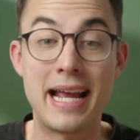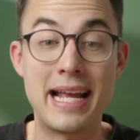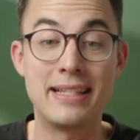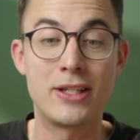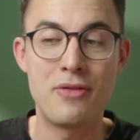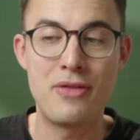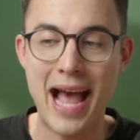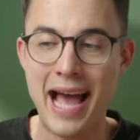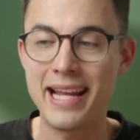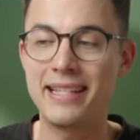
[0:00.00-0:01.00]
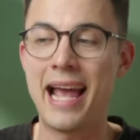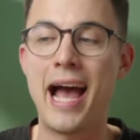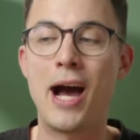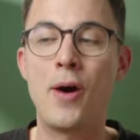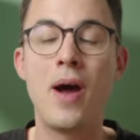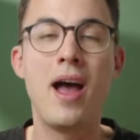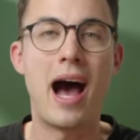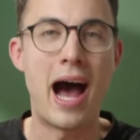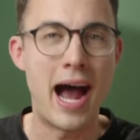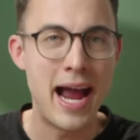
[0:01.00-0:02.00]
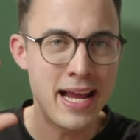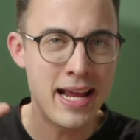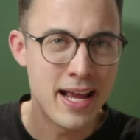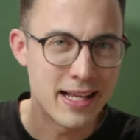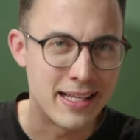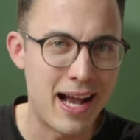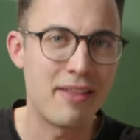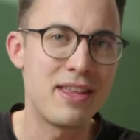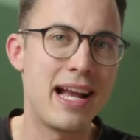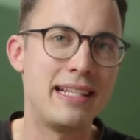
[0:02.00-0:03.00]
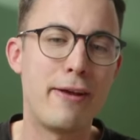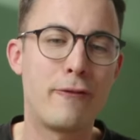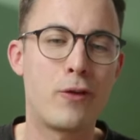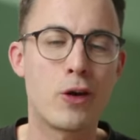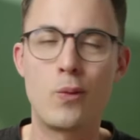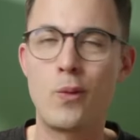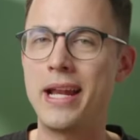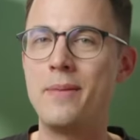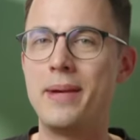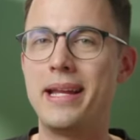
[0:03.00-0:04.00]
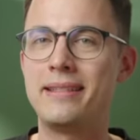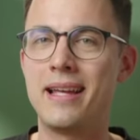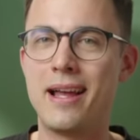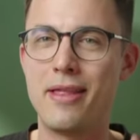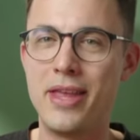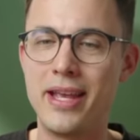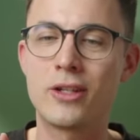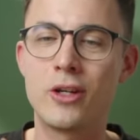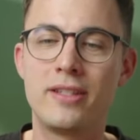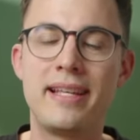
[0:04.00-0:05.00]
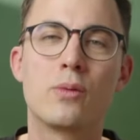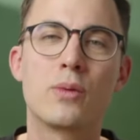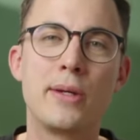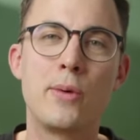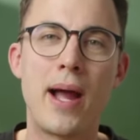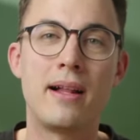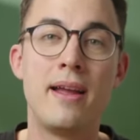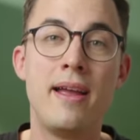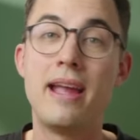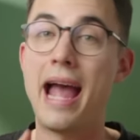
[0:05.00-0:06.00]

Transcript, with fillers: And so that is how I got the idea for wait a minute, this could sell really well.